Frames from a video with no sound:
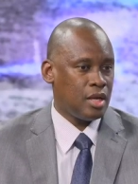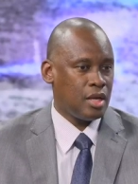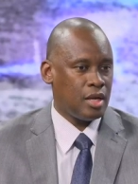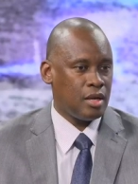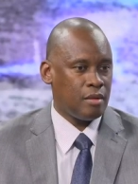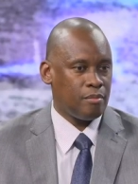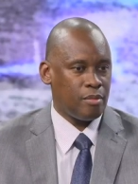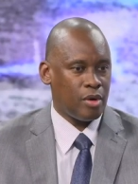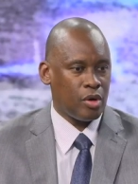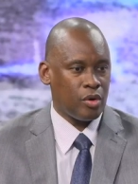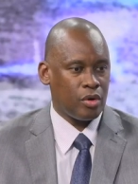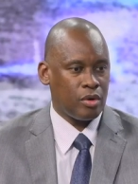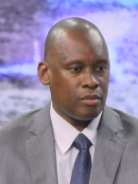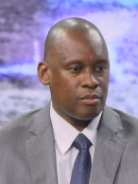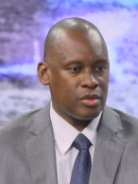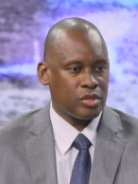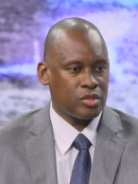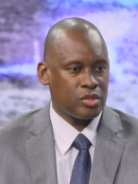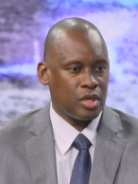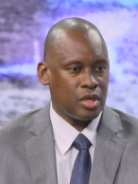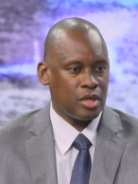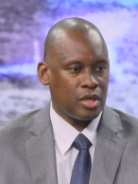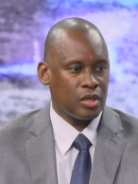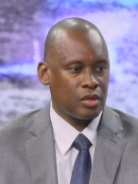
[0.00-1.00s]
and murder
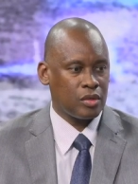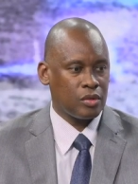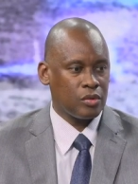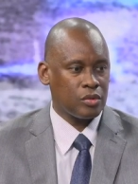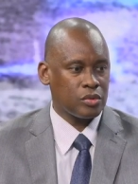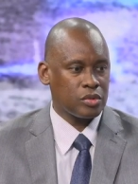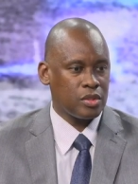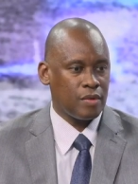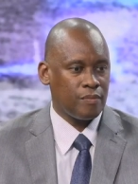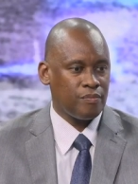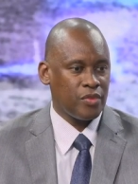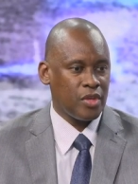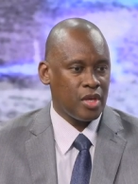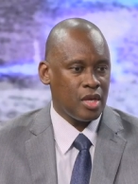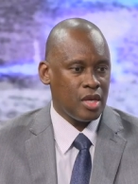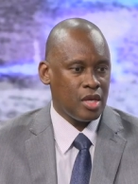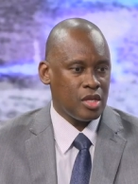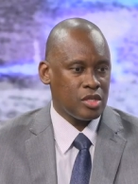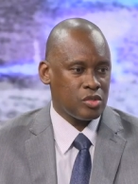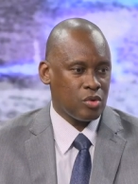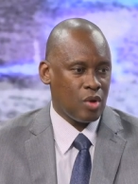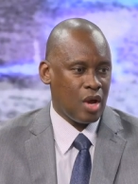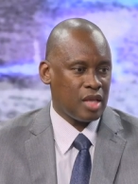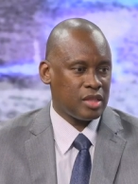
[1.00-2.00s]
Mr. Nichols.
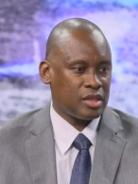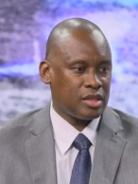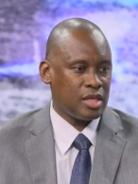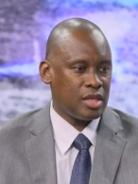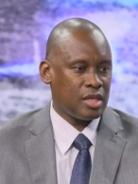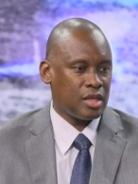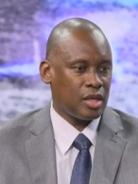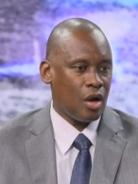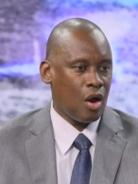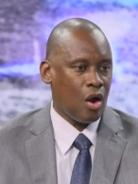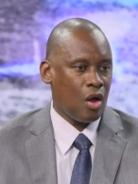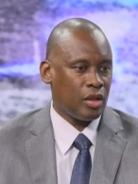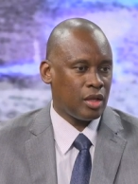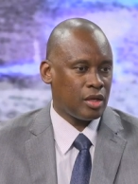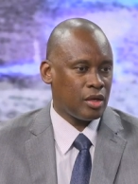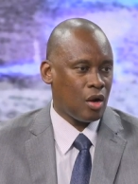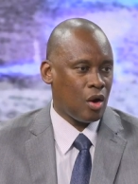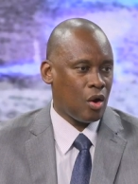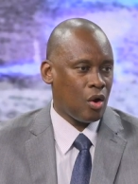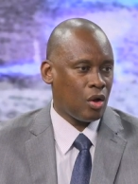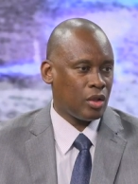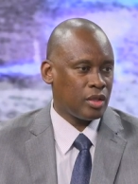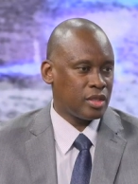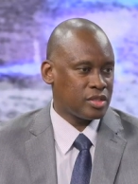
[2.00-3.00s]
So I think all in
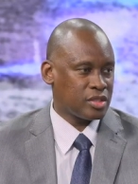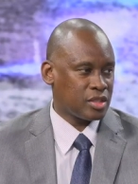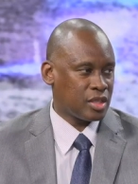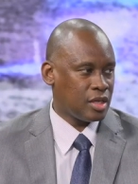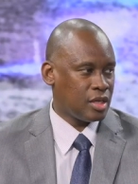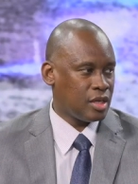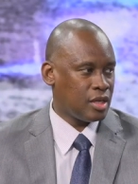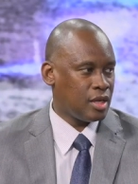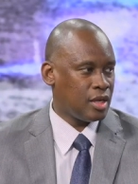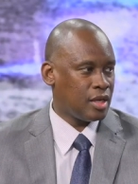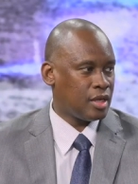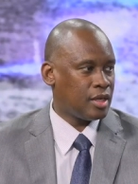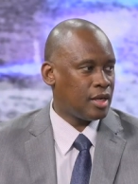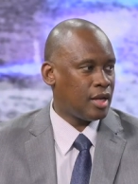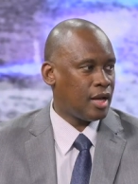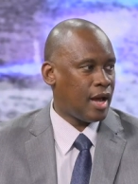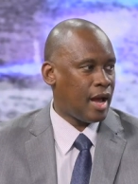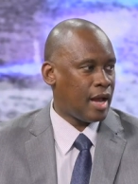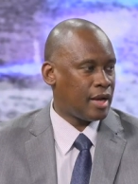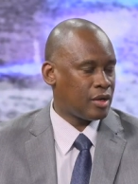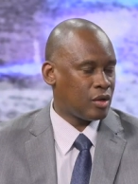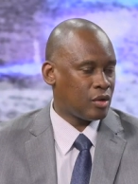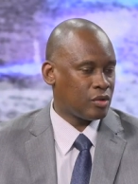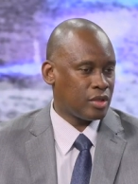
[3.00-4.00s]
all, it's good.
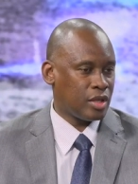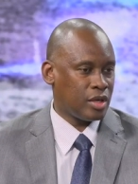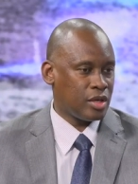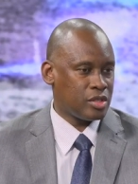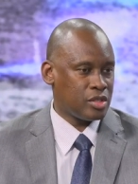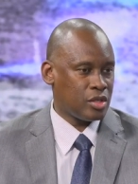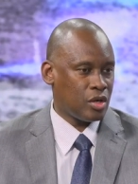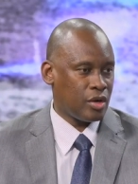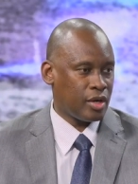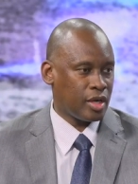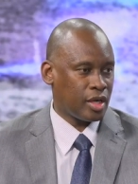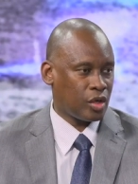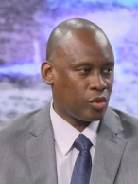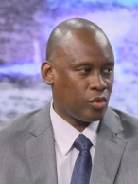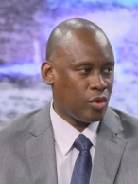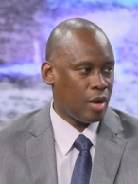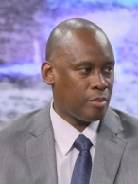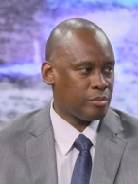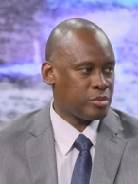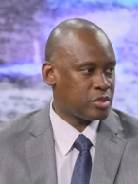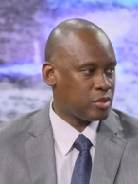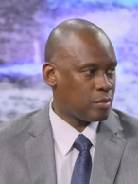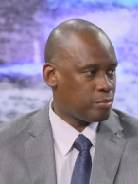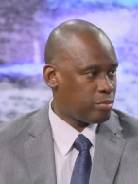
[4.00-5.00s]
I know that Attorney
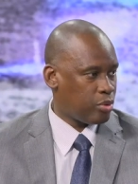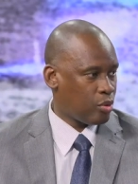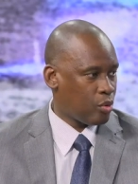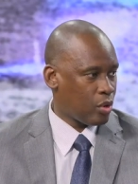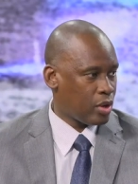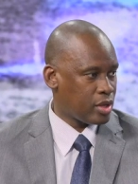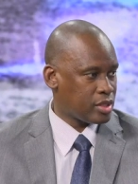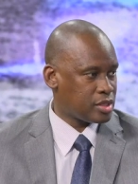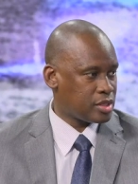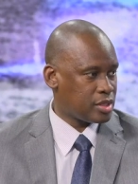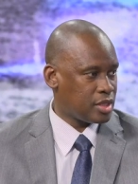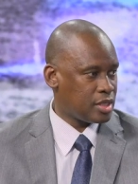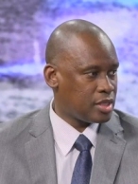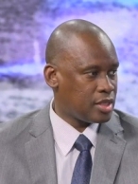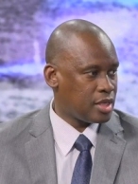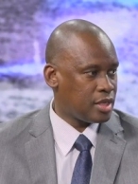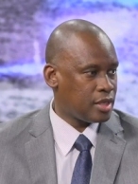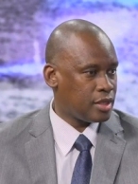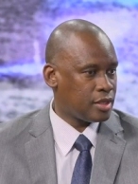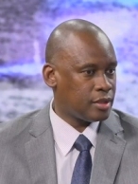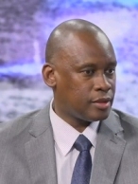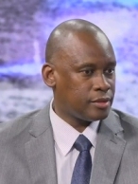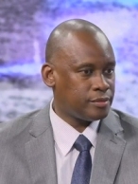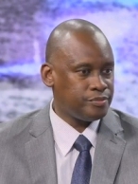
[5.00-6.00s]
Crump supports the
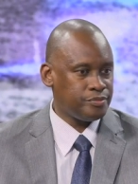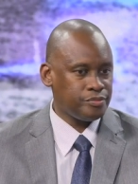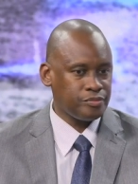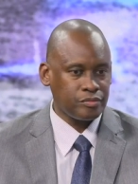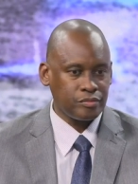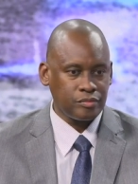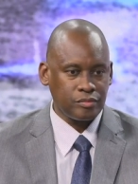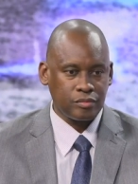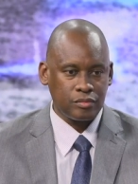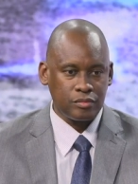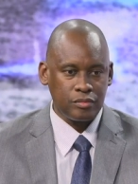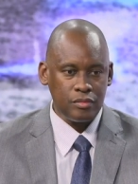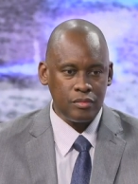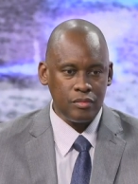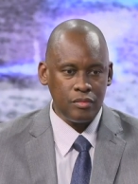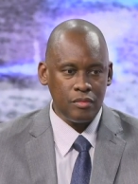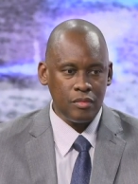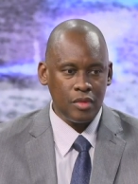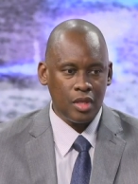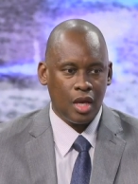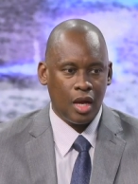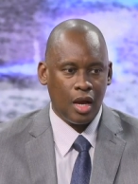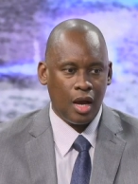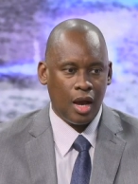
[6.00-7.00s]
deal.
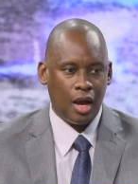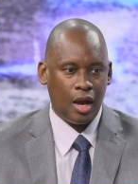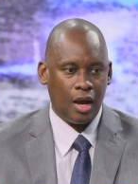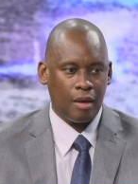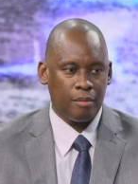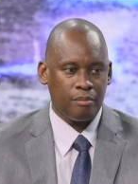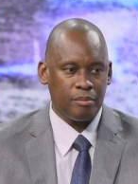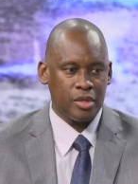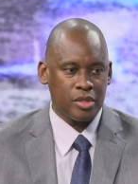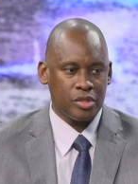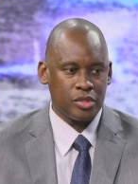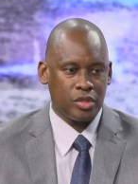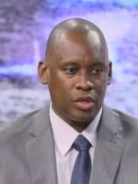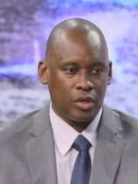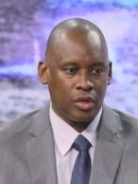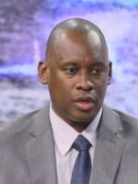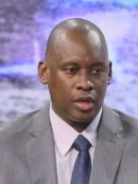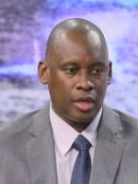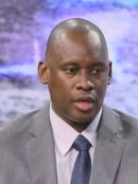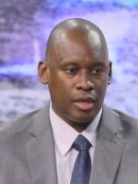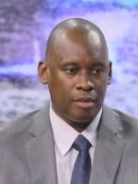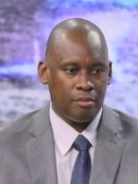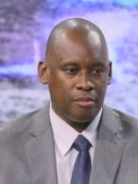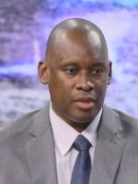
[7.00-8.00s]

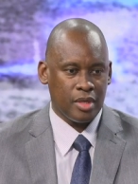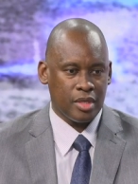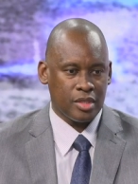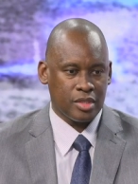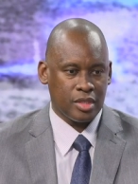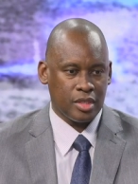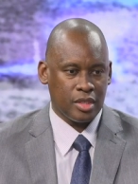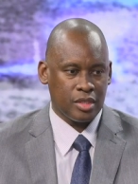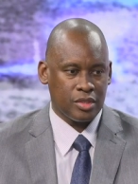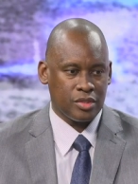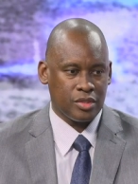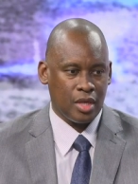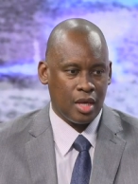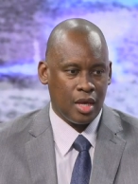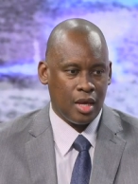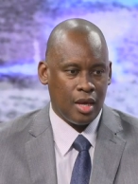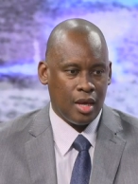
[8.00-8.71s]
Mr. and Mrs.